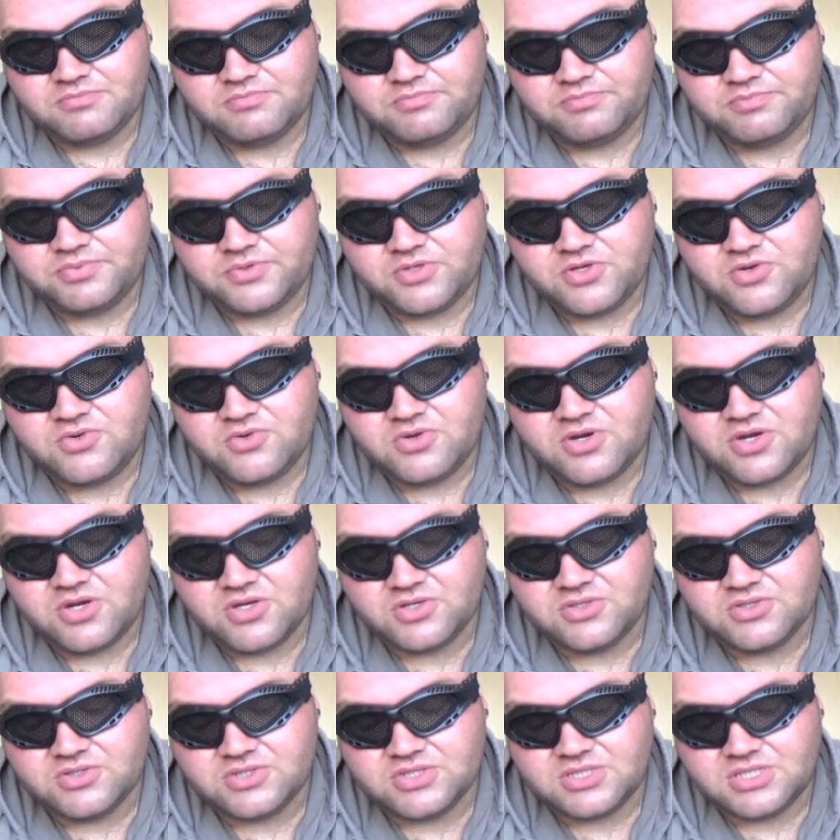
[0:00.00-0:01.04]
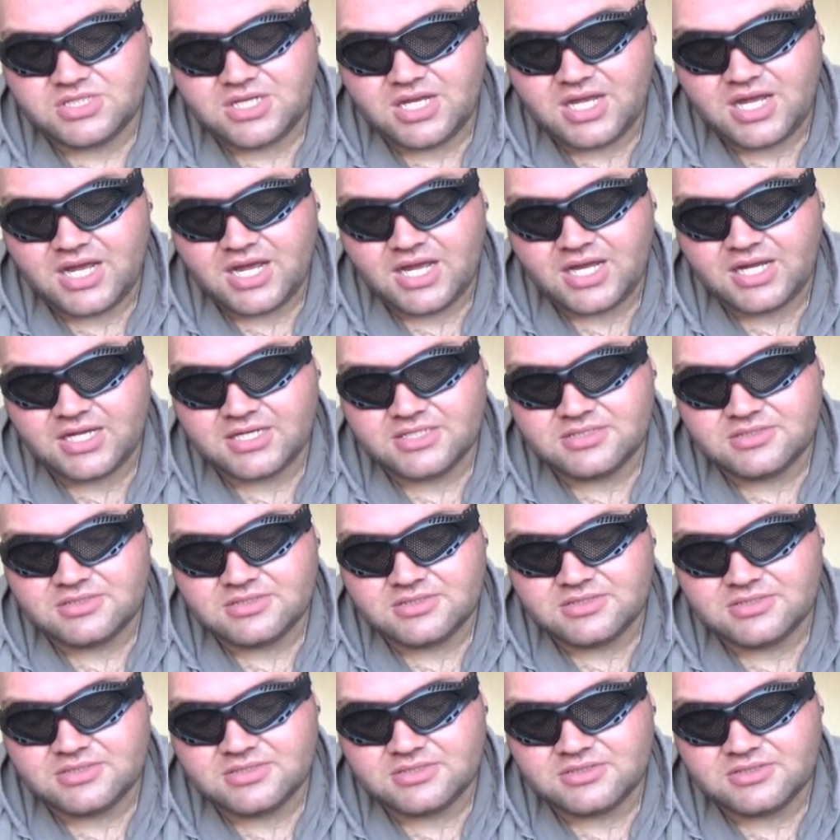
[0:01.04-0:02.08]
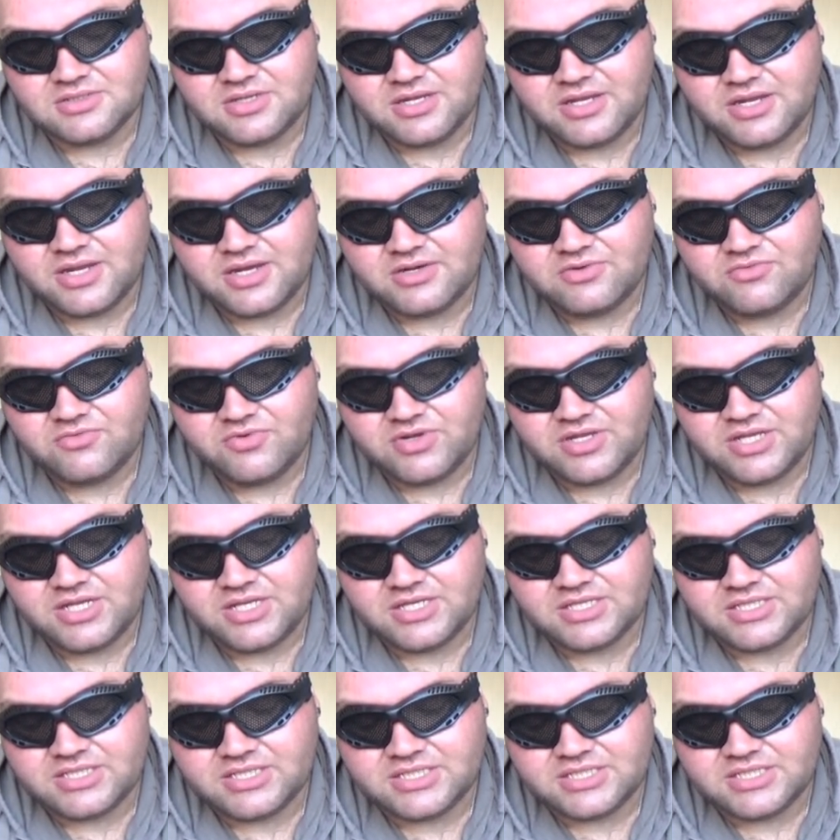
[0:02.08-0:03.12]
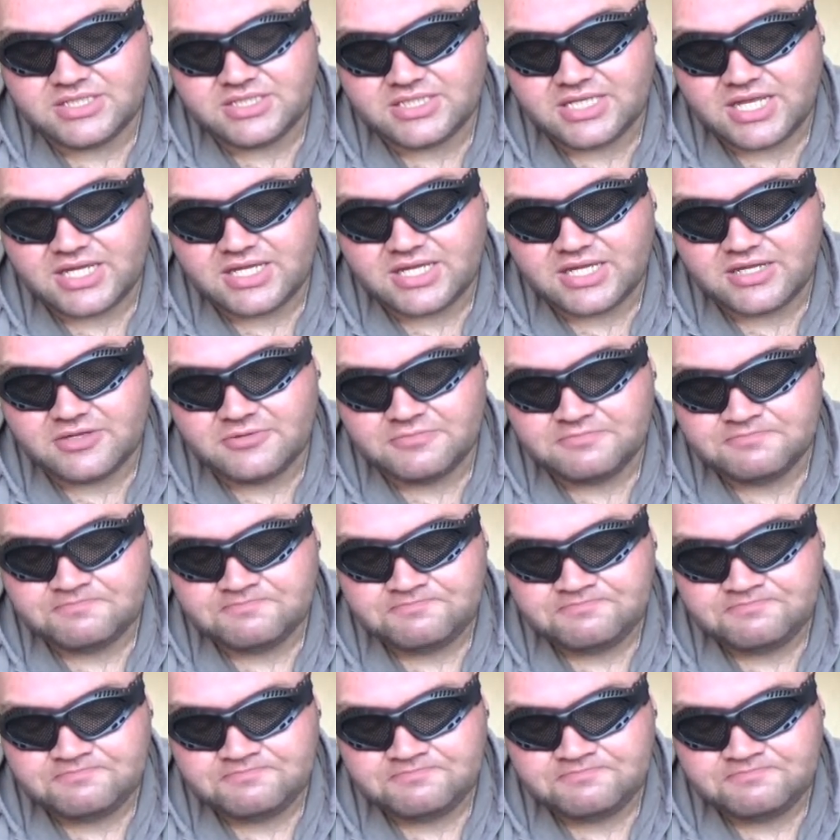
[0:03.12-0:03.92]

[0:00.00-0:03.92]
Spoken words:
Blu Hunt, and Henry Zaga.